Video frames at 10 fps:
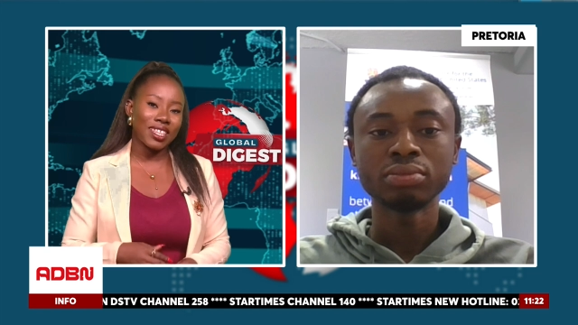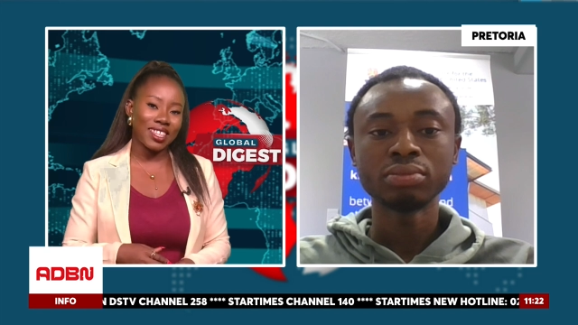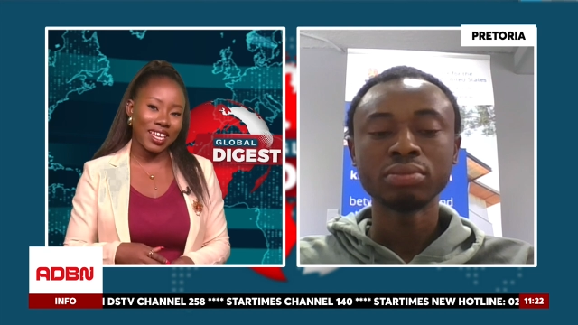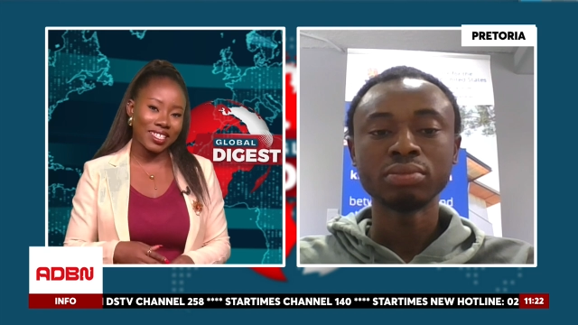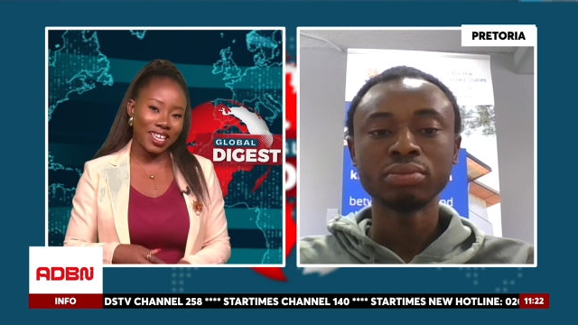
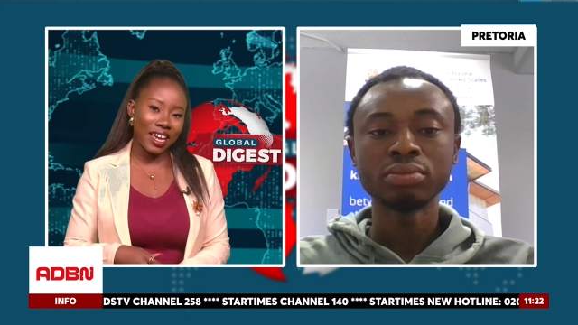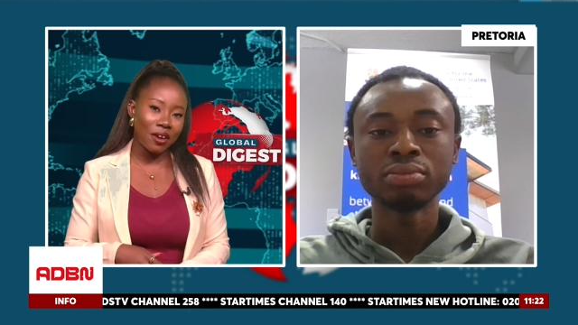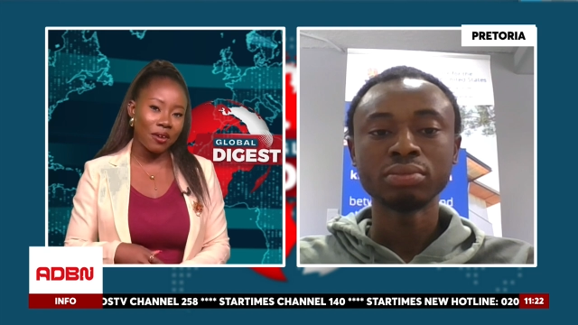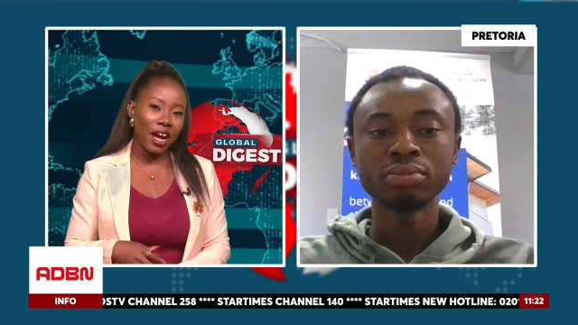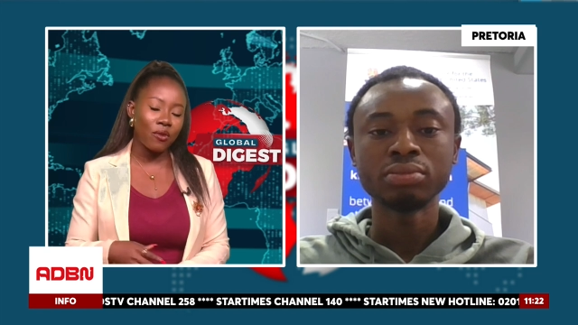Speaker 1: that
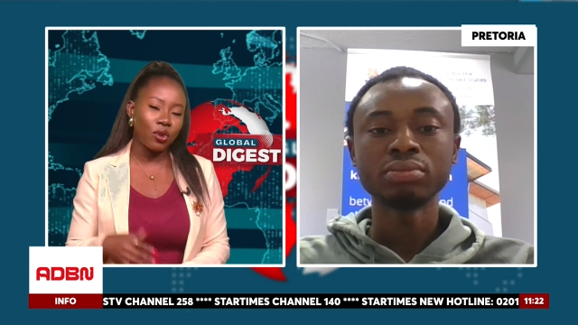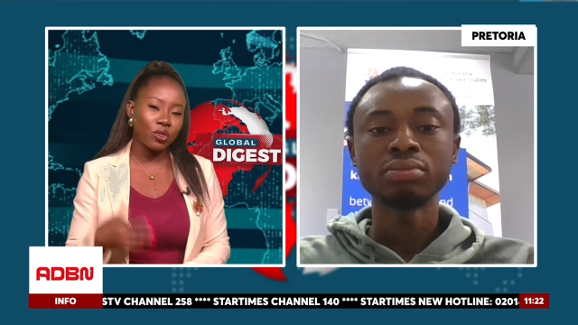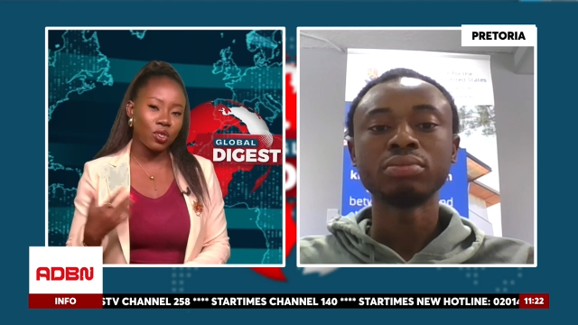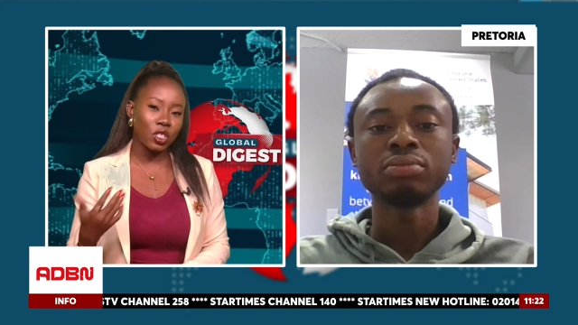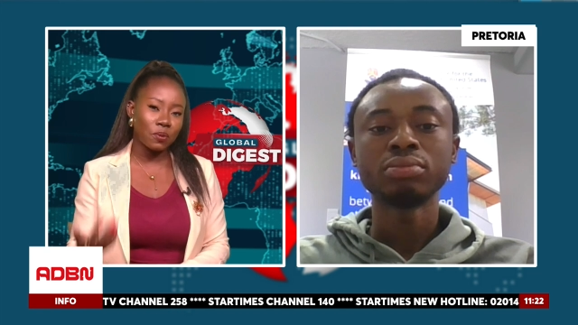area. Are we
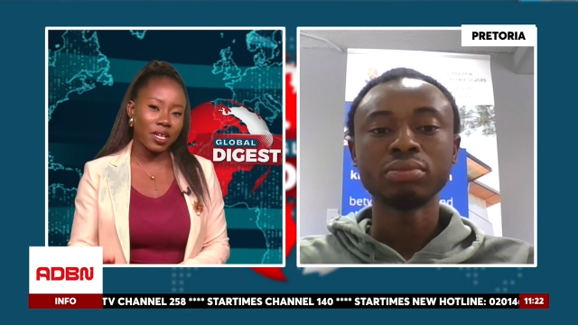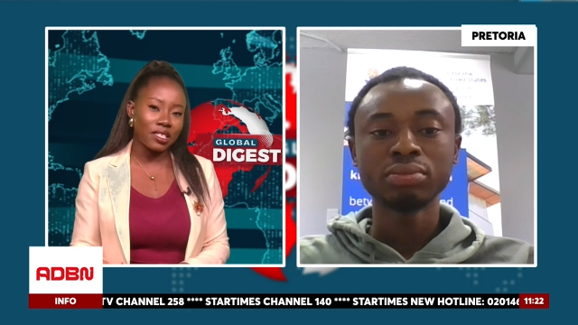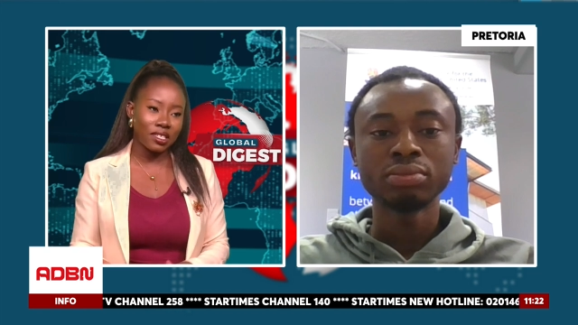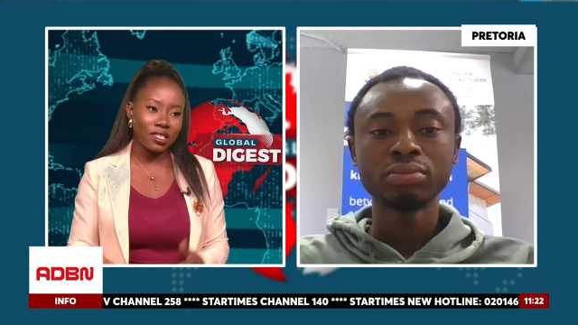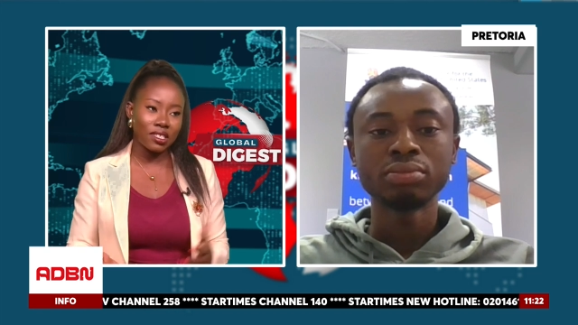also
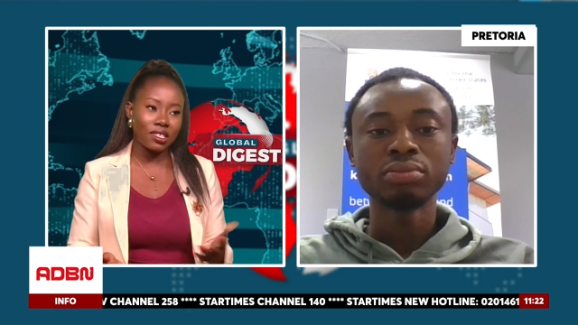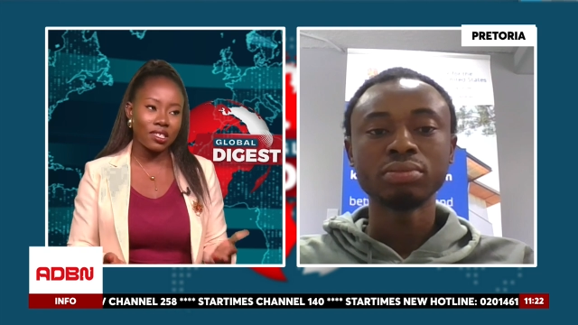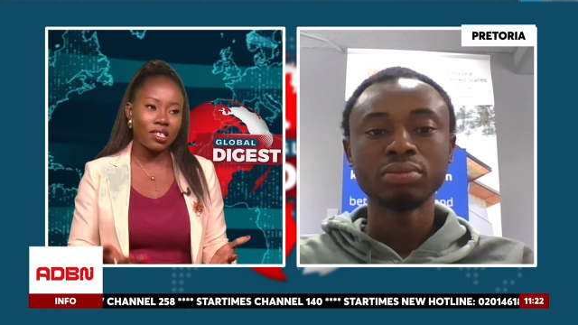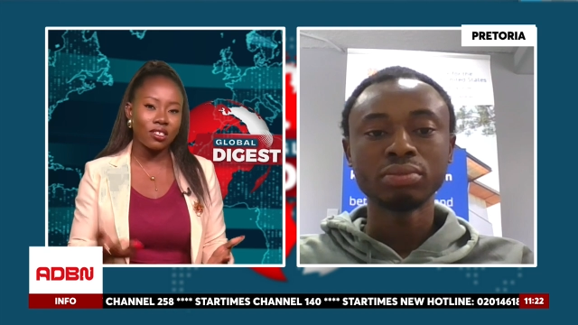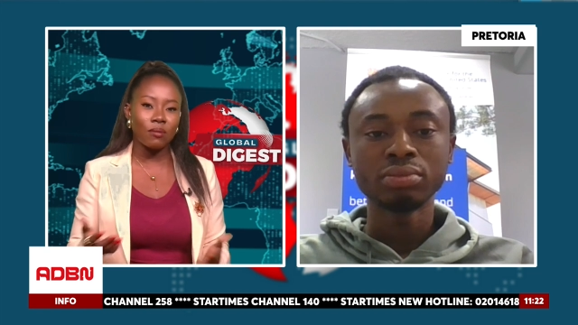expecting to see